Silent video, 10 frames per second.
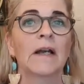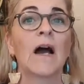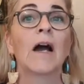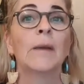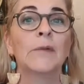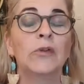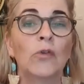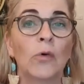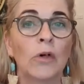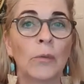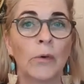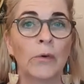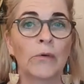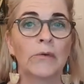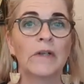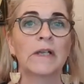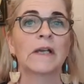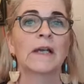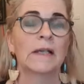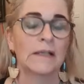I'm adorable, that you
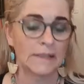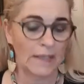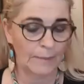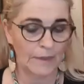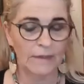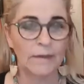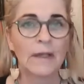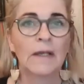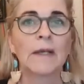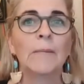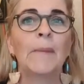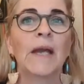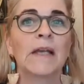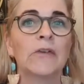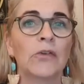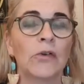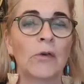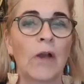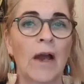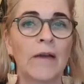can accept that back into
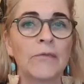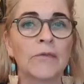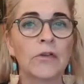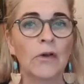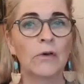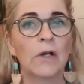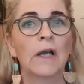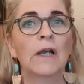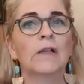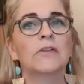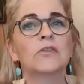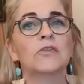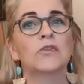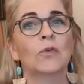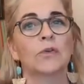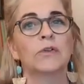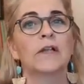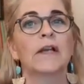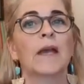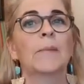your life. So just a short
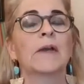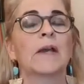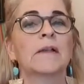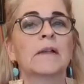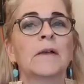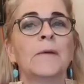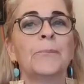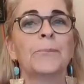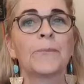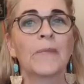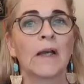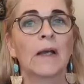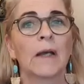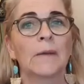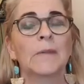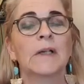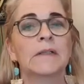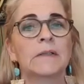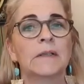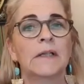recap again.
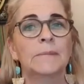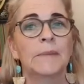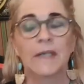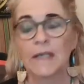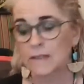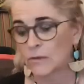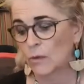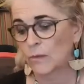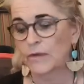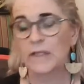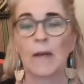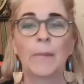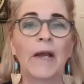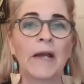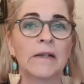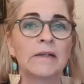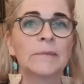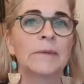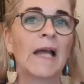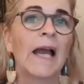It begins with our parents,
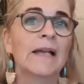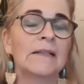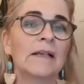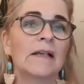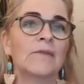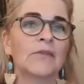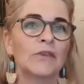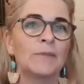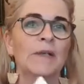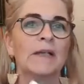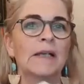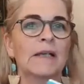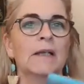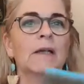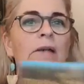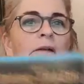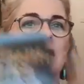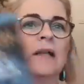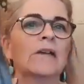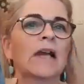but actually I've just been reading a
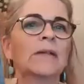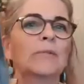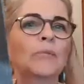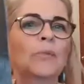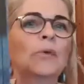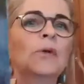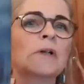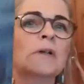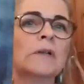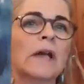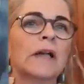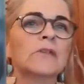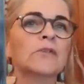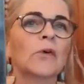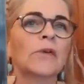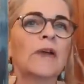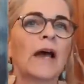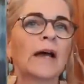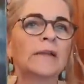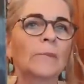really great book, and it's called The
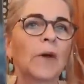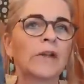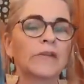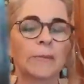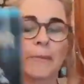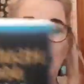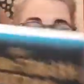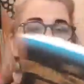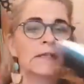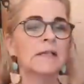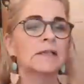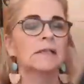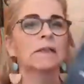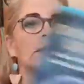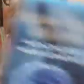Hive Mind Matrix.